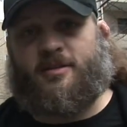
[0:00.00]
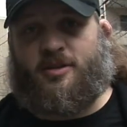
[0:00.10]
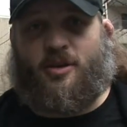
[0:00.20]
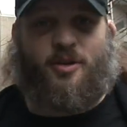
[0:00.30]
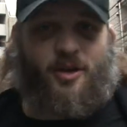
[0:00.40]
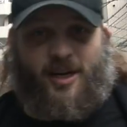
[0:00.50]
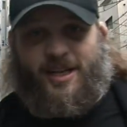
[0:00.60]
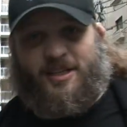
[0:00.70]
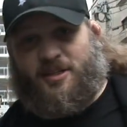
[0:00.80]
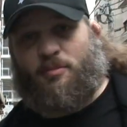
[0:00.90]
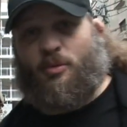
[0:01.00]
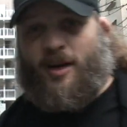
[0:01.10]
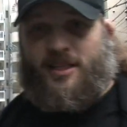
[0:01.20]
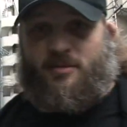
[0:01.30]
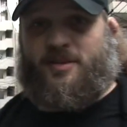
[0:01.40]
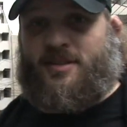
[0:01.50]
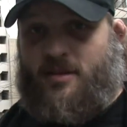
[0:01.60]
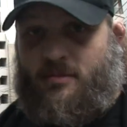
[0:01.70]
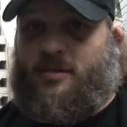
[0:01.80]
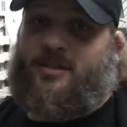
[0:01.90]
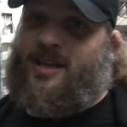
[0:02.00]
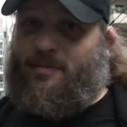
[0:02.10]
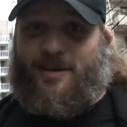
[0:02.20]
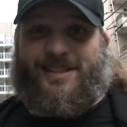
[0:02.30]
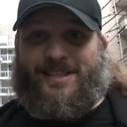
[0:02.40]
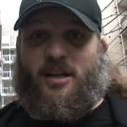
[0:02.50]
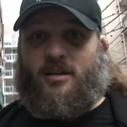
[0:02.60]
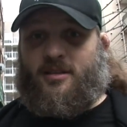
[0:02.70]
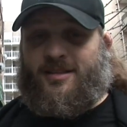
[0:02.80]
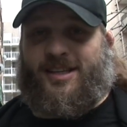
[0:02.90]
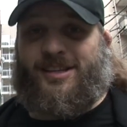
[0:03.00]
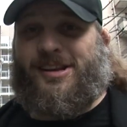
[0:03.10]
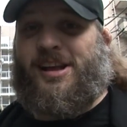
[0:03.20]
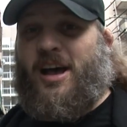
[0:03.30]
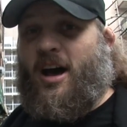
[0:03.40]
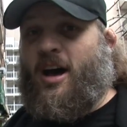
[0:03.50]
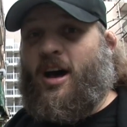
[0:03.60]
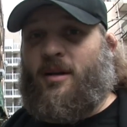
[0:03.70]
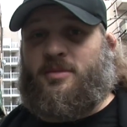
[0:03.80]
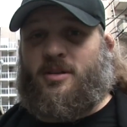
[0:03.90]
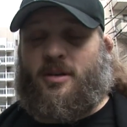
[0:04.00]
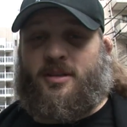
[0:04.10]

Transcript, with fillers: So they're going to surprise me with some Japanese delicacy. Um, so